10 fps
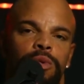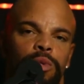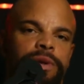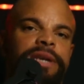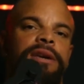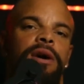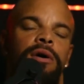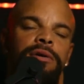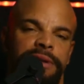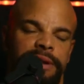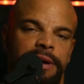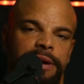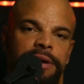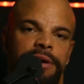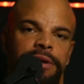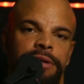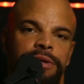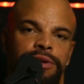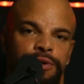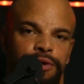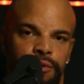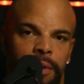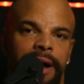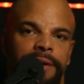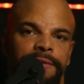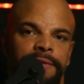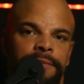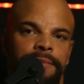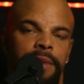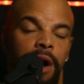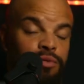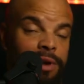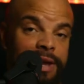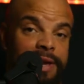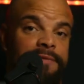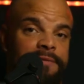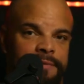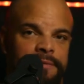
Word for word: We are here to thrive. Only if